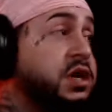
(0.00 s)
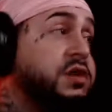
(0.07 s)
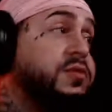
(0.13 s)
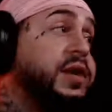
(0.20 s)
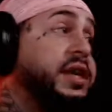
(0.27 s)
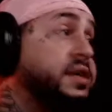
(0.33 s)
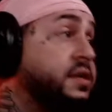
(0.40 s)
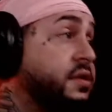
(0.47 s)

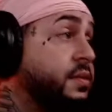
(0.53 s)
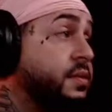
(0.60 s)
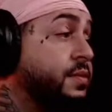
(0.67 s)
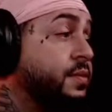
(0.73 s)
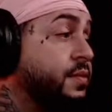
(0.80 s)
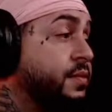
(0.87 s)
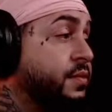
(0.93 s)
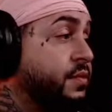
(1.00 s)
race.
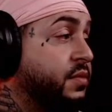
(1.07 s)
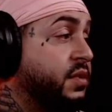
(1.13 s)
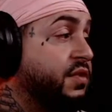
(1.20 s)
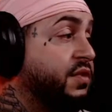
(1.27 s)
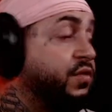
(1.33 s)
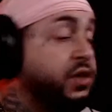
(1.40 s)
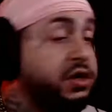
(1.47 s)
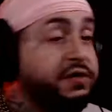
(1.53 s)
If
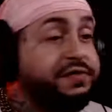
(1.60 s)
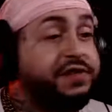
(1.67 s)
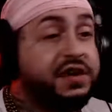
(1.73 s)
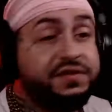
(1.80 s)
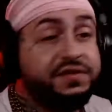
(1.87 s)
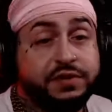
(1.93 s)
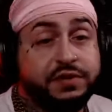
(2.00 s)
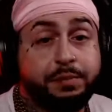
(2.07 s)
we don't fight
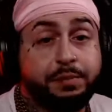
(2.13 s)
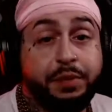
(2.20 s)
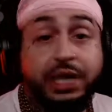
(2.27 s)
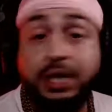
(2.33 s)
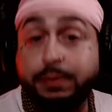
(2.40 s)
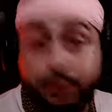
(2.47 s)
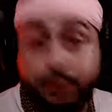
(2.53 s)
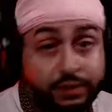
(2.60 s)
for
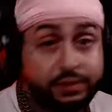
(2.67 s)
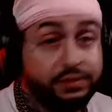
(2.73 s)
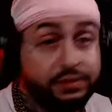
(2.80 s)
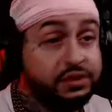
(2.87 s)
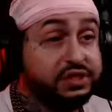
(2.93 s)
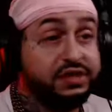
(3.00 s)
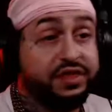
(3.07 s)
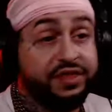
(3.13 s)
people,
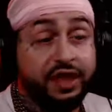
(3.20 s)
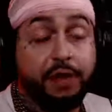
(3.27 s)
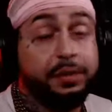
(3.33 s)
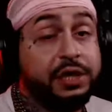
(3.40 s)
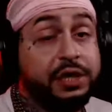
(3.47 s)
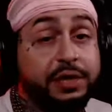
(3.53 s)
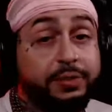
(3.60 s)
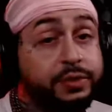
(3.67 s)
just the
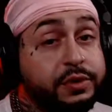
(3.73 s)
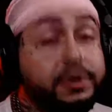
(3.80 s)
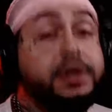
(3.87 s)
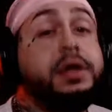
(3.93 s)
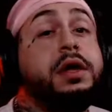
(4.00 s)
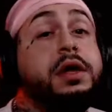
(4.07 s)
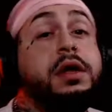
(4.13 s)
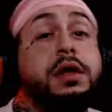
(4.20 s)
people,
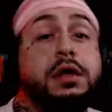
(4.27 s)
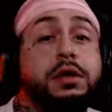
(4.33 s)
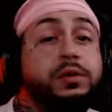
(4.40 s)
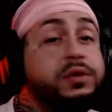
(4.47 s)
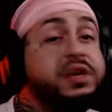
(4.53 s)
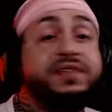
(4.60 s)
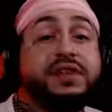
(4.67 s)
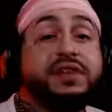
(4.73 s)
we're
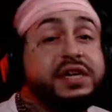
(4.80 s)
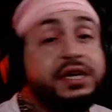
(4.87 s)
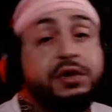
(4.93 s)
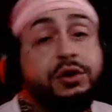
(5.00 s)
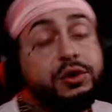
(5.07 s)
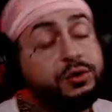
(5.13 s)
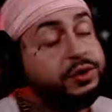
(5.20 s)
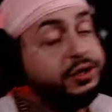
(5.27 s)
never going to go
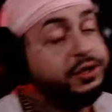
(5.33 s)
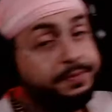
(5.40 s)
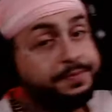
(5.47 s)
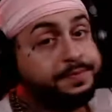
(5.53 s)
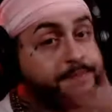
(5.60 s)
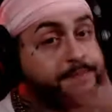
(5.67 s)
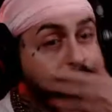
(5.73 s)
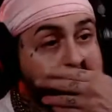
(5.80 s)
nowhere.
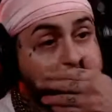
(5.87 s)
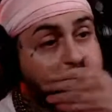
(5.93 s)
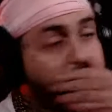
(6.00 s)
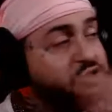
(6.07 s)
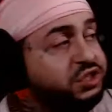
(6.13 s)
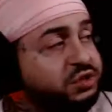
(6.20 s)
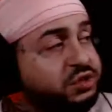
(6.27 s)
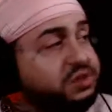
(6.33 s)

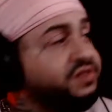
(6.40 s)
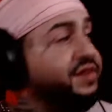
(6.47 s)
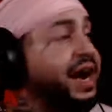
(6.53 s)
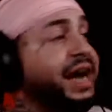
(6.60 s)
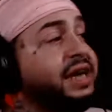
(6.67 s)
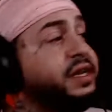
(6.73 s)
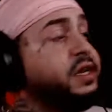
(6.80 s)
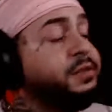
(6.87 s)
Once you
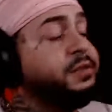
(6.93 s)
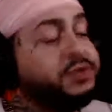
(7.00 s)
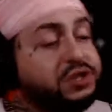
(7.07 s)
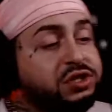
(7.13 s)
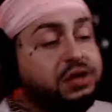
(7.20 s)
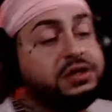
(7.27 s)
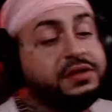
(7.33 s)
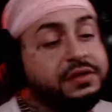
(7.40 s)
divide it up and you
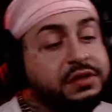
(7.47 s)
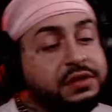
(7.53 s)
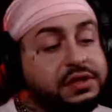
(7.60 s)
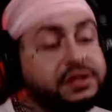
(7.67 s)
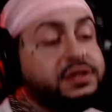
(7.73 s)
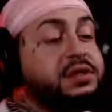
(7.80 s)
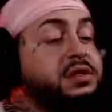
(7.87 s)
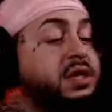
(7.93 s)
start to
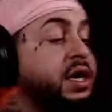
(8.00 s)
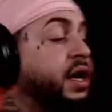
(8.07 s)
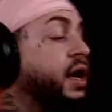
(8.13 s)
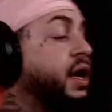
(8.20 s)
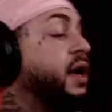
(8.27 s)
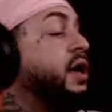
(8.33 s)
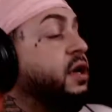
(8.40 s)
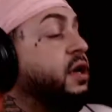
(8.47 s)

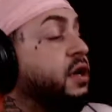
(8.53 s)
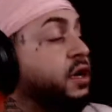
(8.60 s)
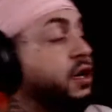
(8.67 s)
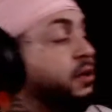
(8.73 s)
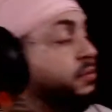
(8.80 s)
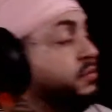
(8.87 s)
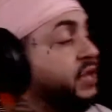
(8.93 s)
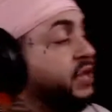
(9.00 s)

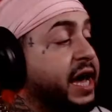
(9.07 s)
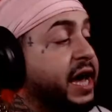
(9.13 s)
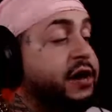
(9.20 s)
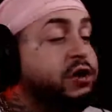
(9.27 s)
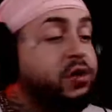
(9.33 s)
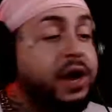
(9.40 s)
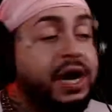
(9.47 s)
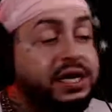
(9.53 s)

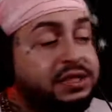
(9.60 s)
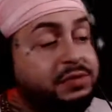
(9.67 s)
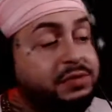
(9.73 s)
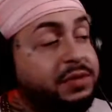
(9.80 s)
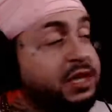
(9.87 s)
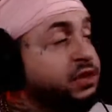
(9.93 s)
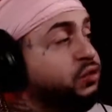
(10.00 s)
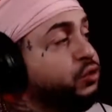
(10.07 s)
categorize and
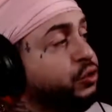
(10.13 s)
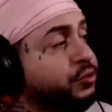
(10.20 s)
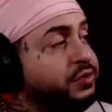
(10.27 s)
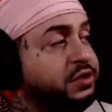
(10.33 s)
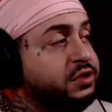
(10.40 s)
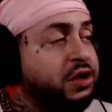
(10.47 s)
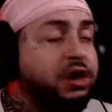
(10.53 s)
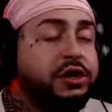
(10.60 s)
make
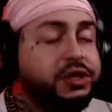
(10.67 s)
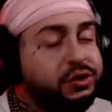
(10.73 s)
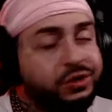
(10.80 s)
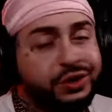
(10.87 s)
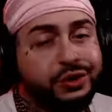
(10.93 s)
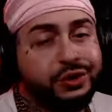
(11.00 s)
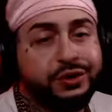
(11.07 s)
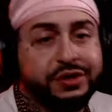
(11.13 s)
groups, all you
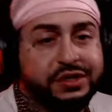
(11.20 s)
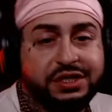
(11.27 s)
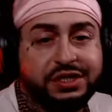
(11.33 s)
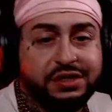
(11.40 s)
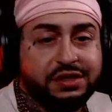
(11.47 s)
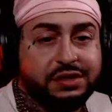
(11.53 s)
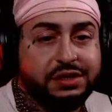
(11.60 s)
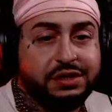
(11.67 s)
do is